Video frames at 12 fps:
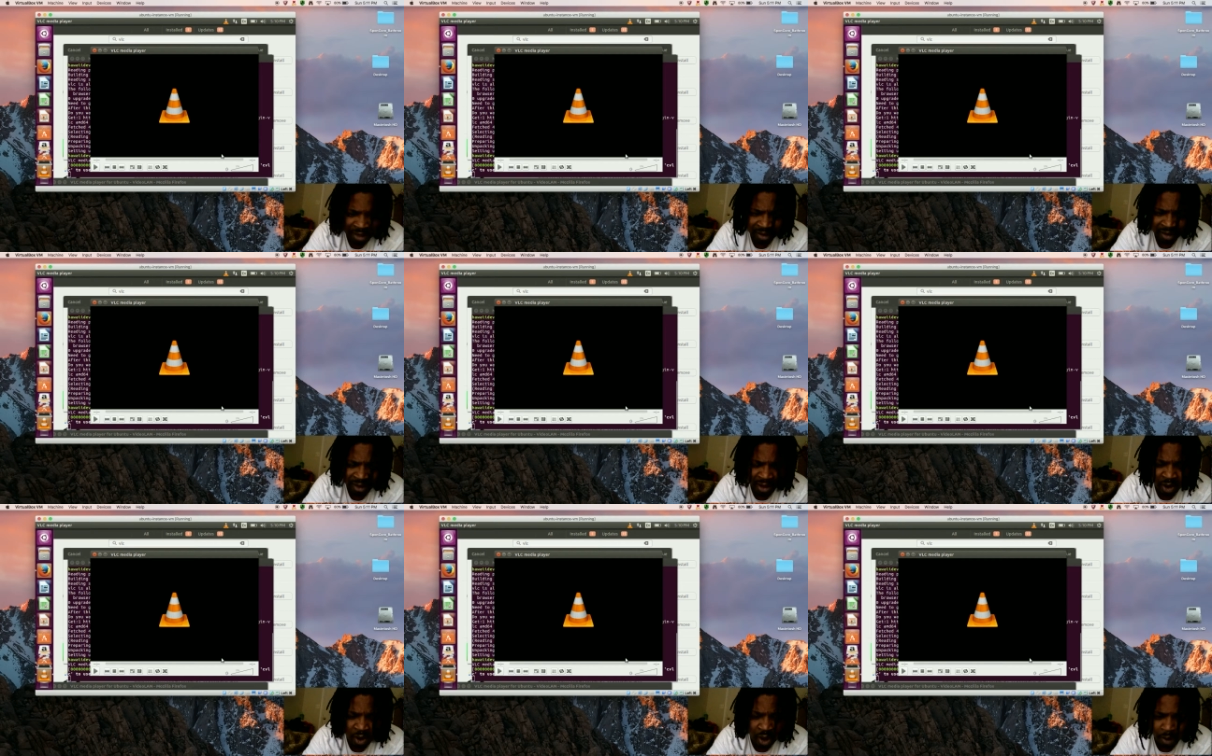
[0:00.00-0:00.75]
and all
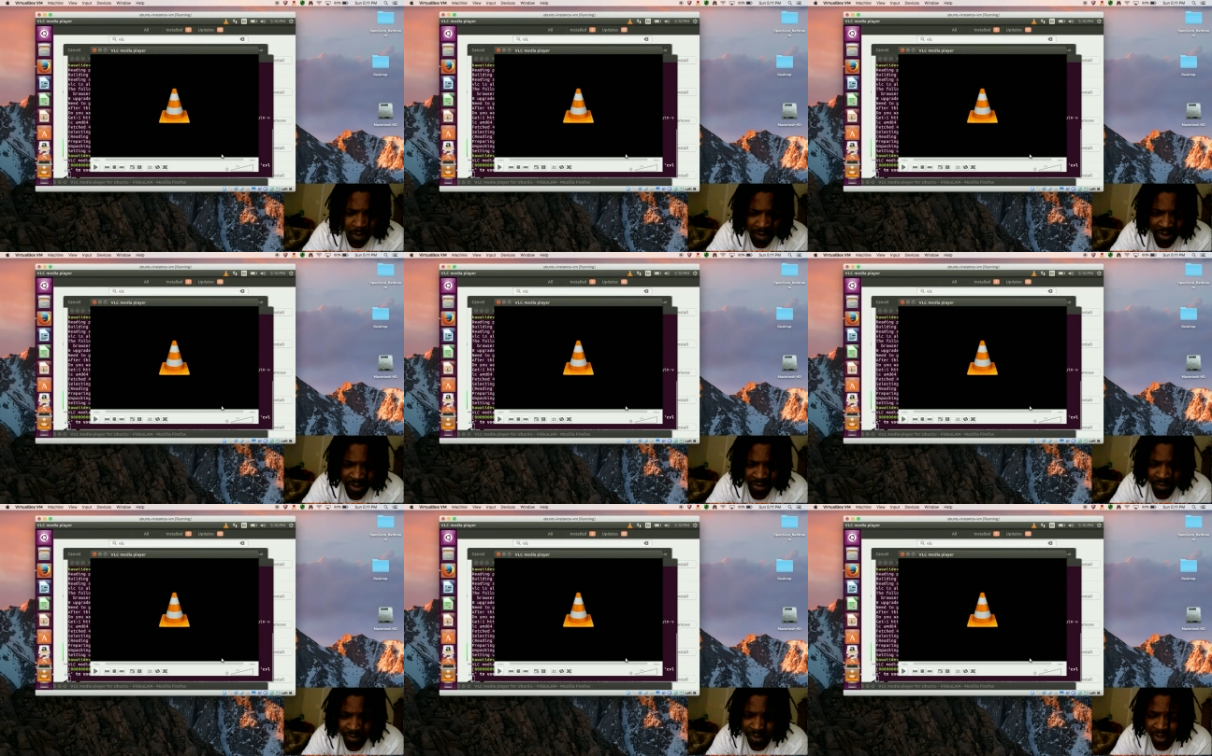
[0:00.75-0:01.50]
operating systems,
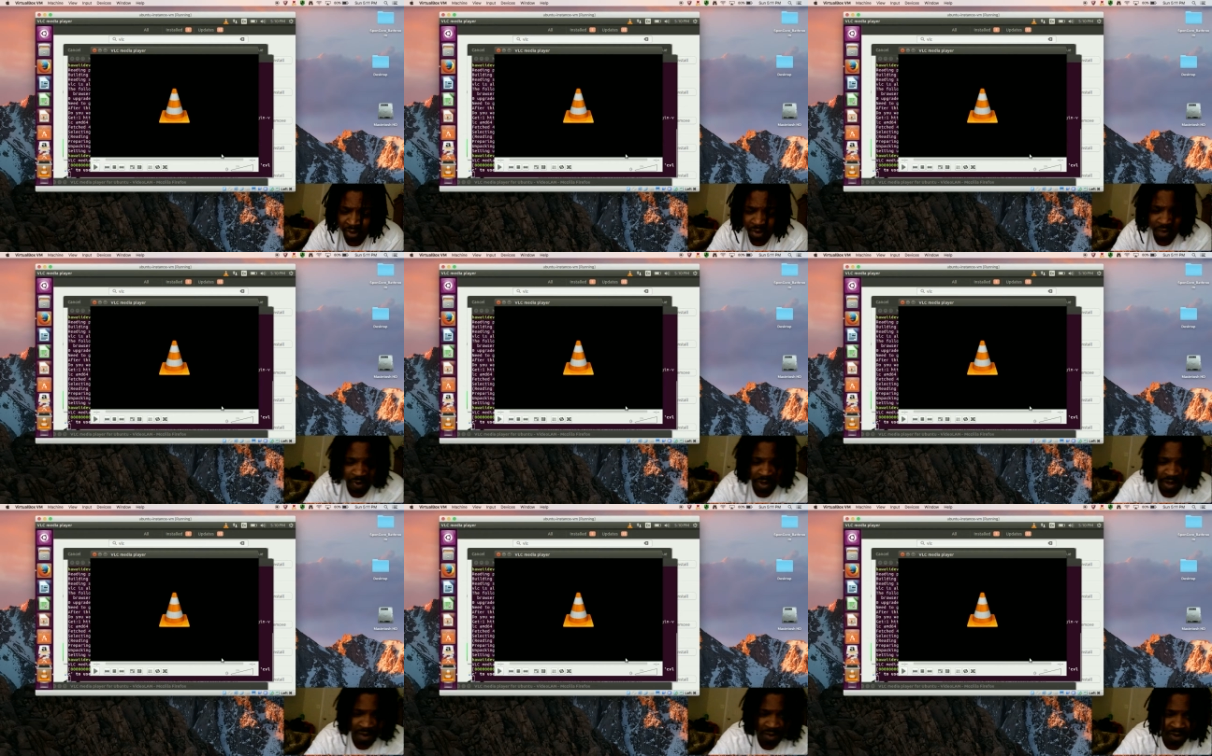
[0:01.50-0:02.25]
including
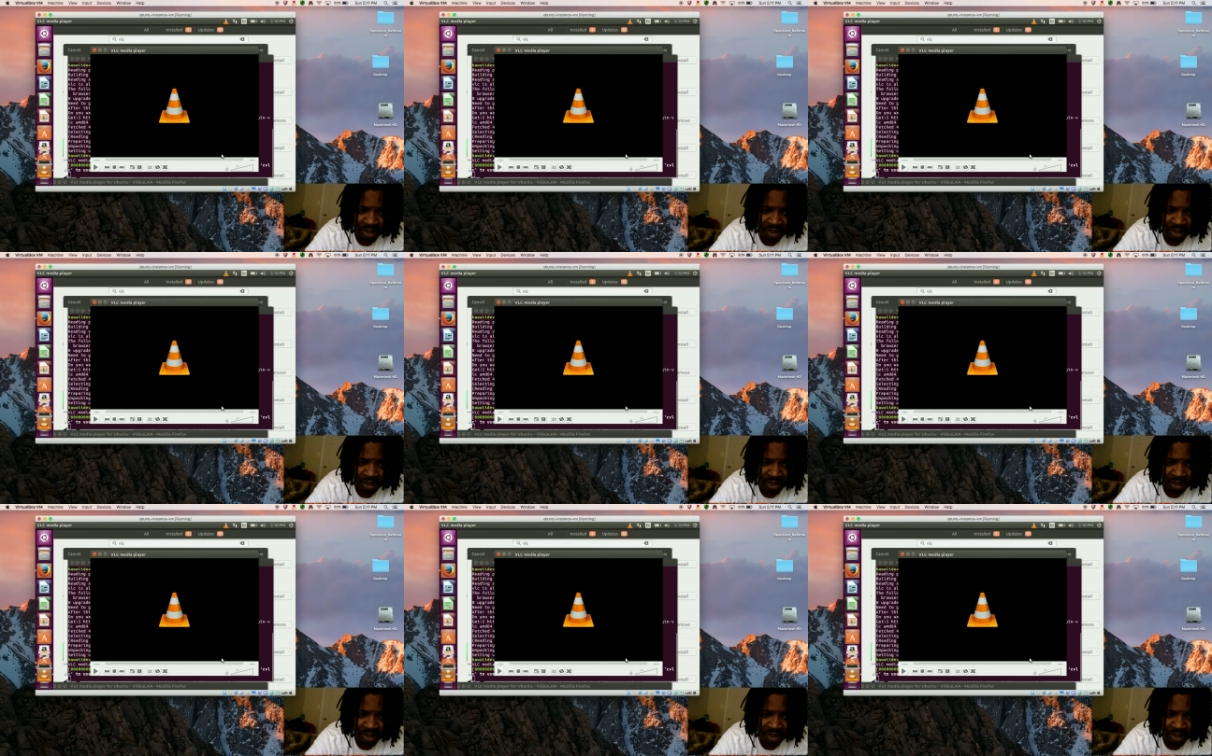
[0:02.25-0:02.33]
Windows.